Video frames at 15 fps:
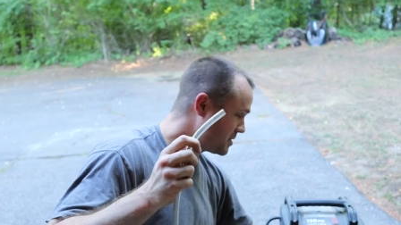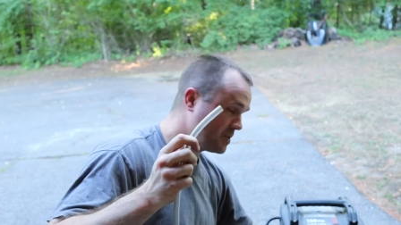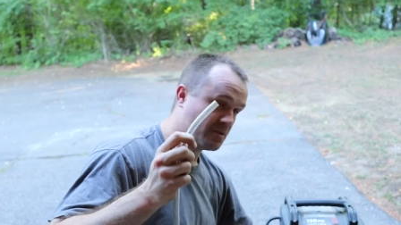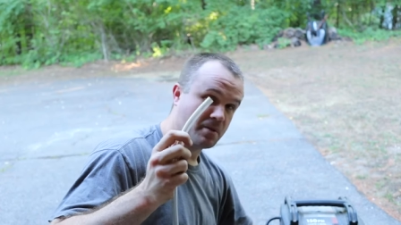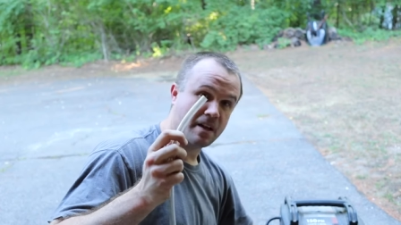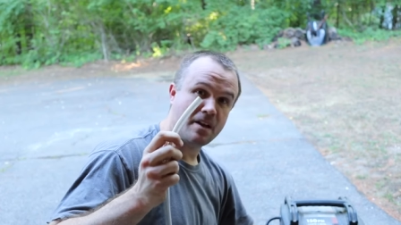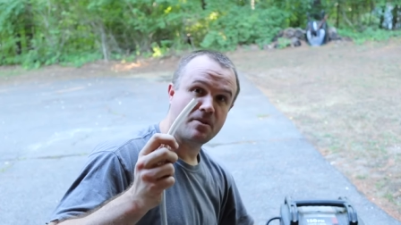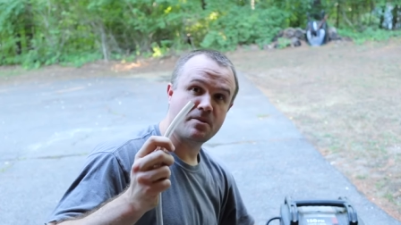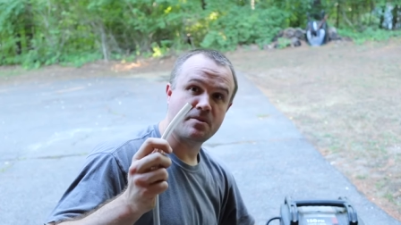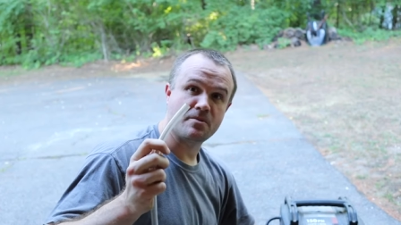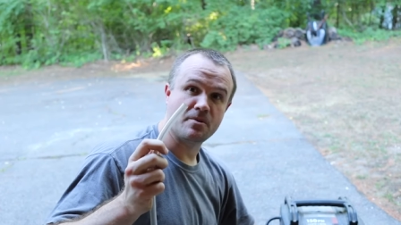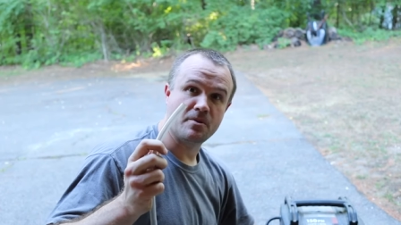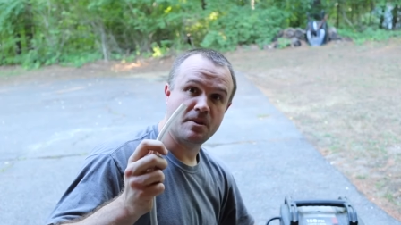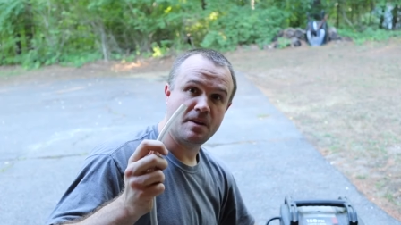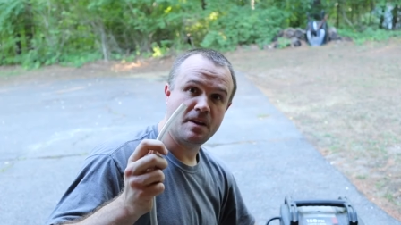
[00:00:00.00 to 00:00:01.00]
little air
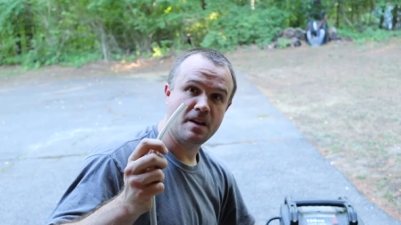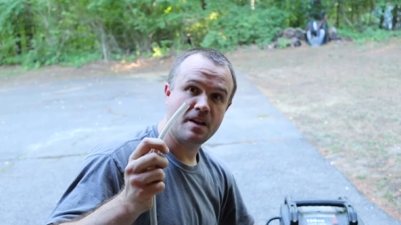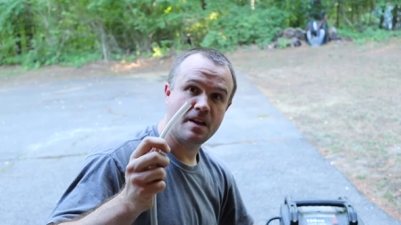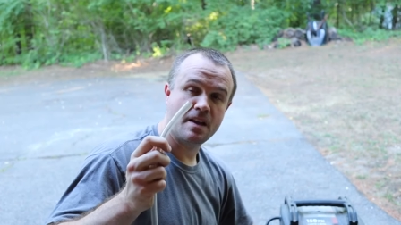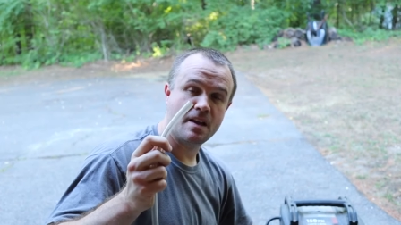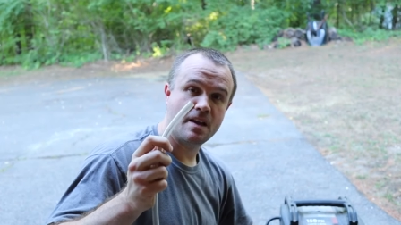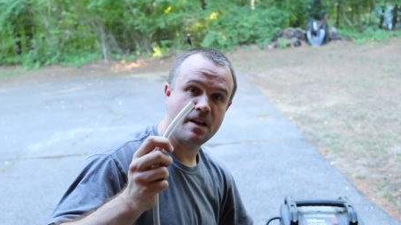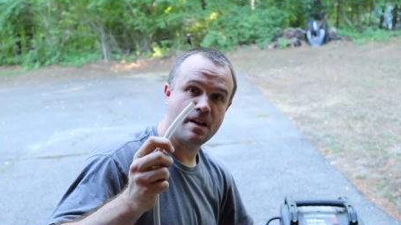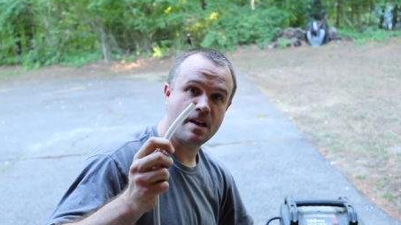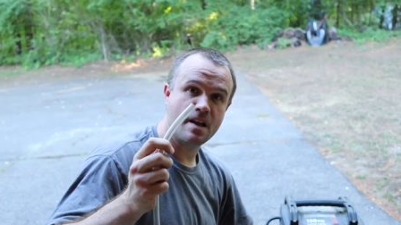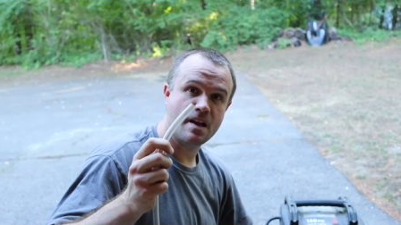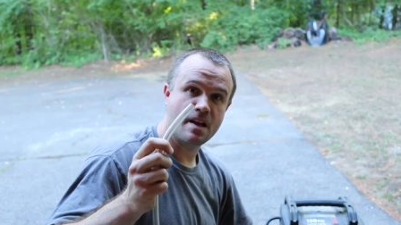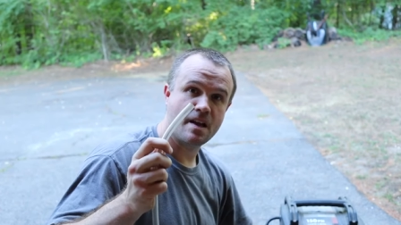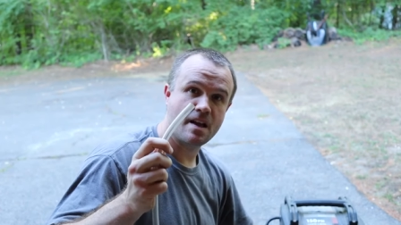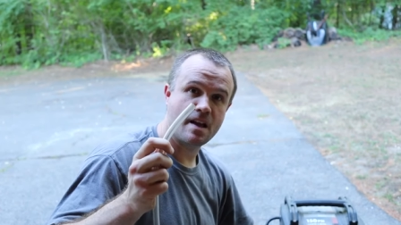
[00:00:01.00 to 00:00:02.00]
through it.
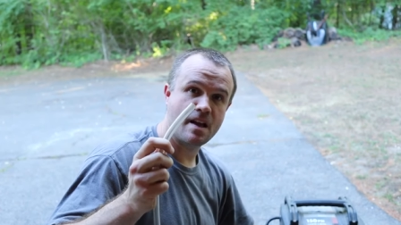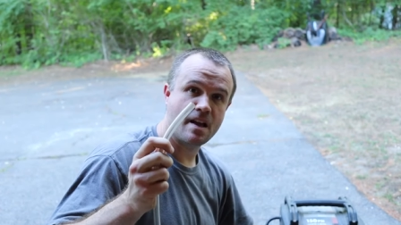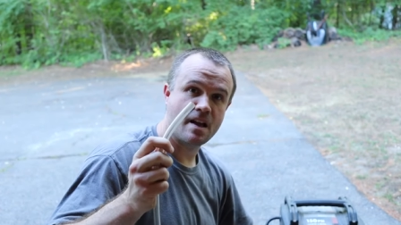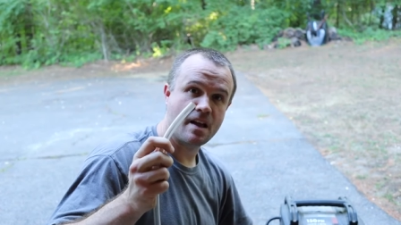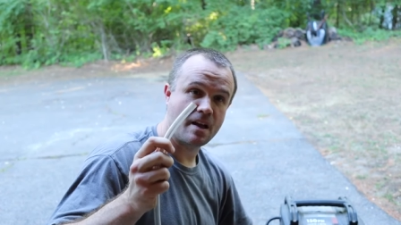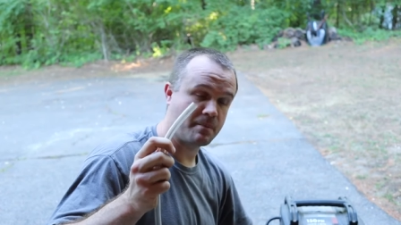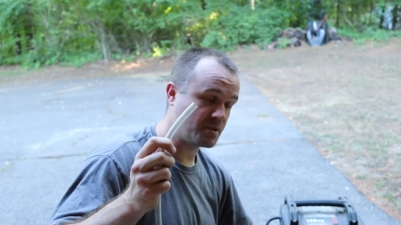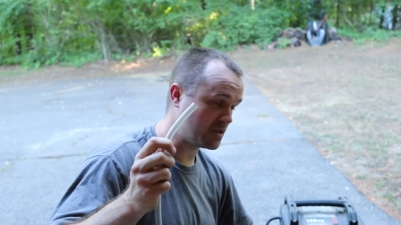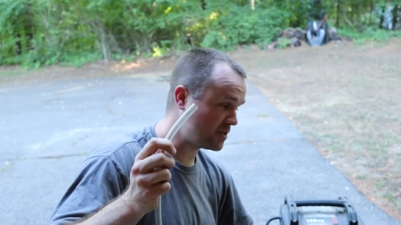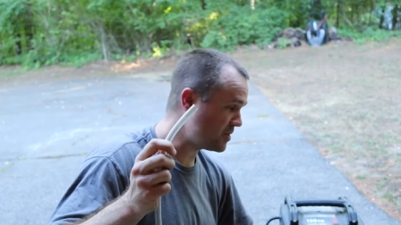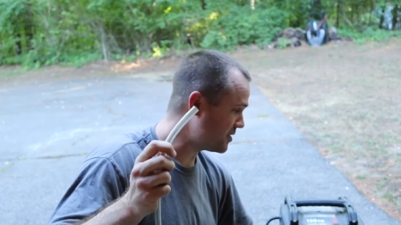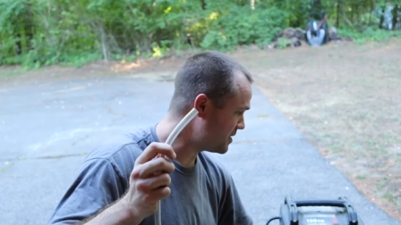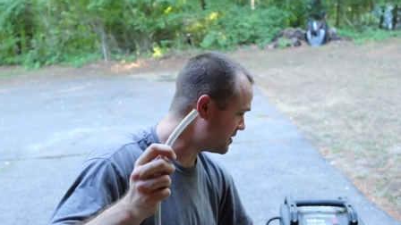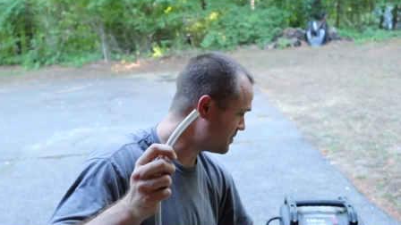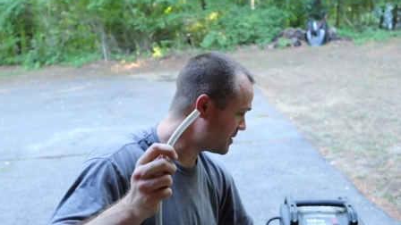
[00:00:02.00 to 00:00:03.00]
I'm just
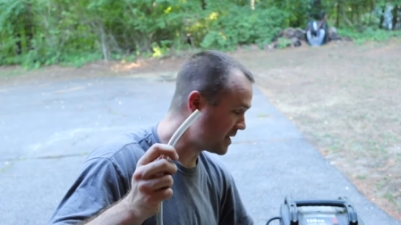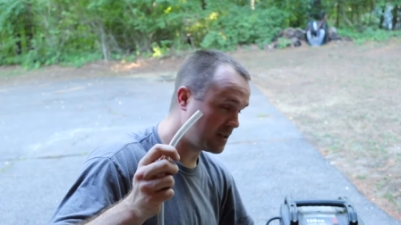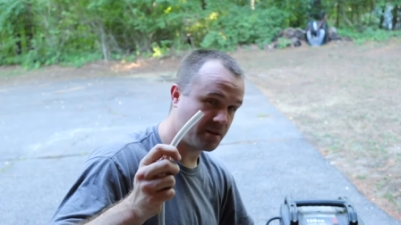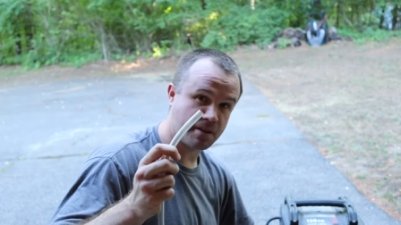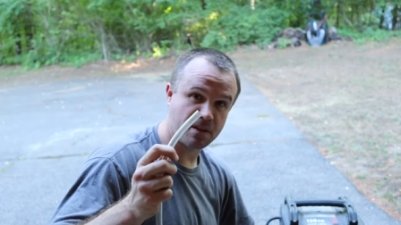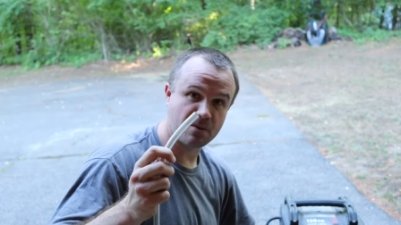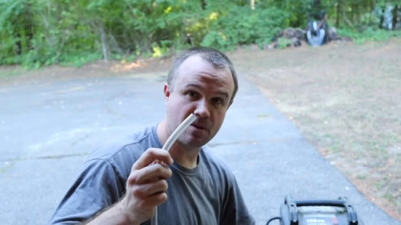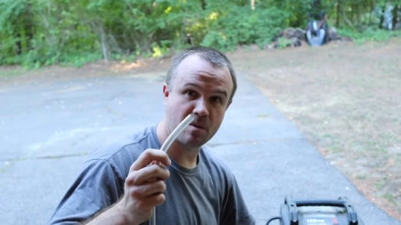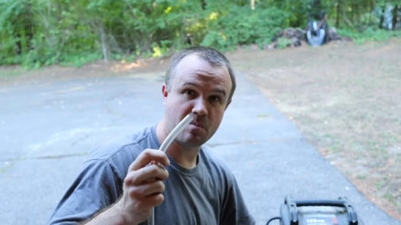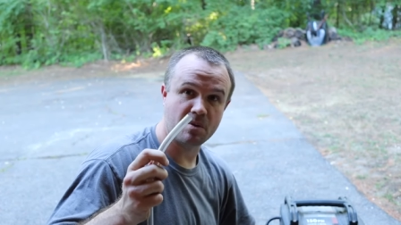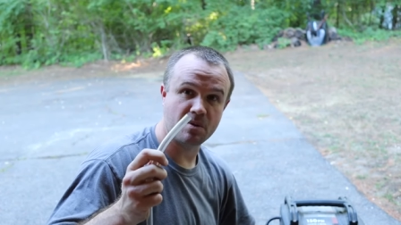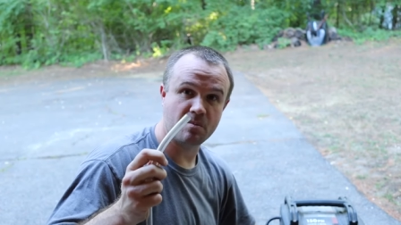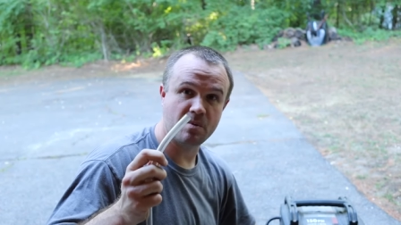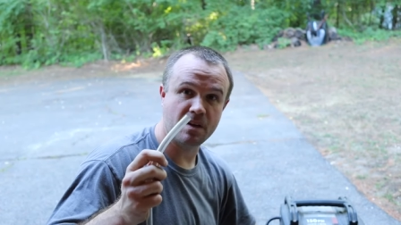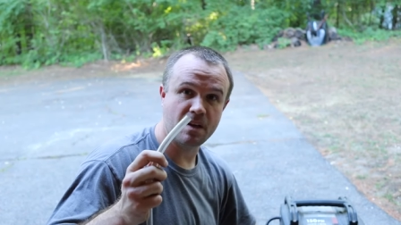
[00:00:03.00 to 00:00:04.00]
turning the regulator up a
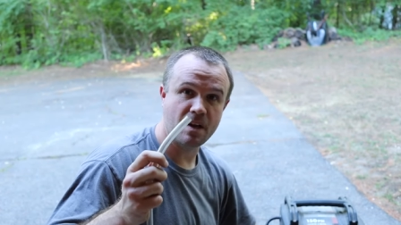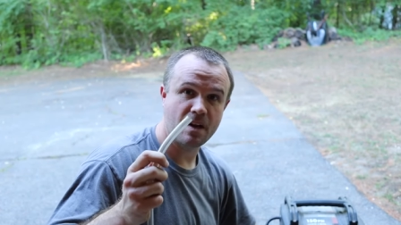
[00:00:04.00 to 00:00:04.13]
little bit.